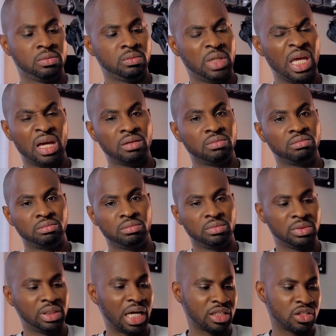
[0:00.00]
yeah,
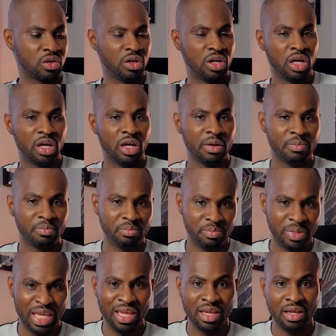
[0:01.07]
that's gonna
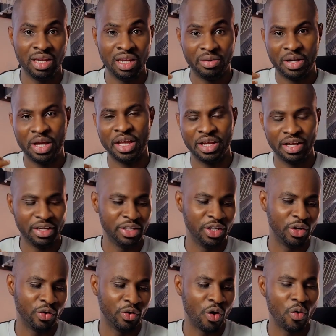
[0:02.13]
be you
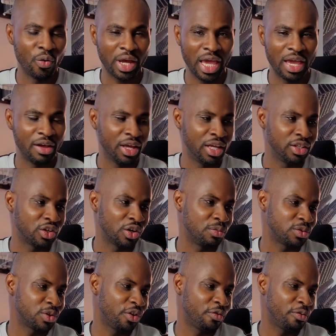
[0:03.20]
know, okay in
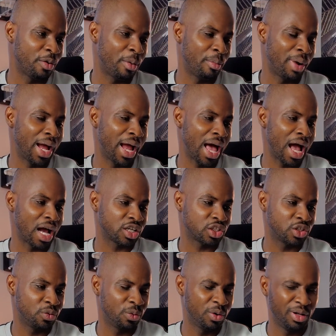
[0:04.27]
terms of my
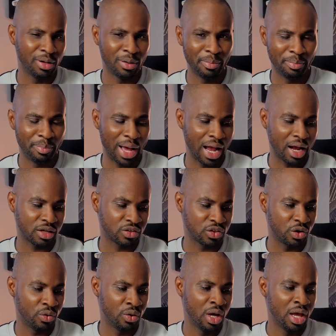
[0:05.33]
actual back.
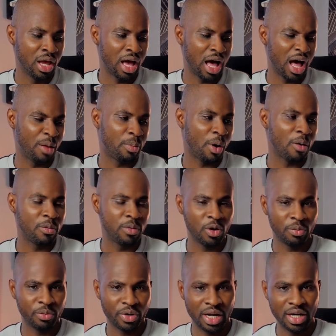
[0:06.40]
So I'll probably be
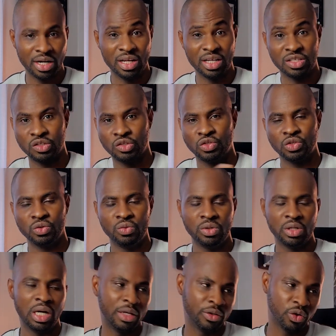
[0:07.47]
upgrading this
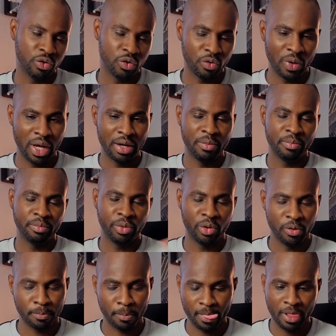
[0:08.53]
soon. I don't know when,
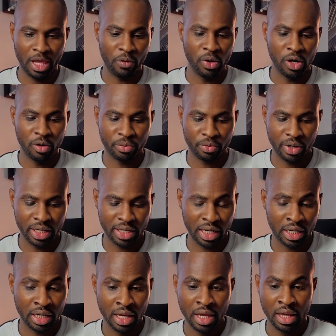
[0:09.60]
but I will upgrade
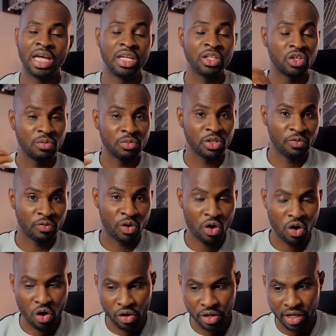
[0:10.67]
that. And in terms of
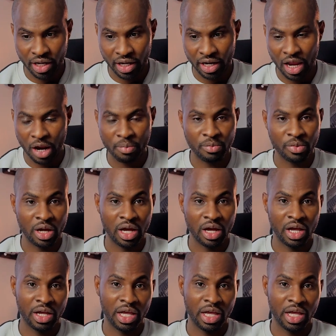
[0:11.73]
our other camera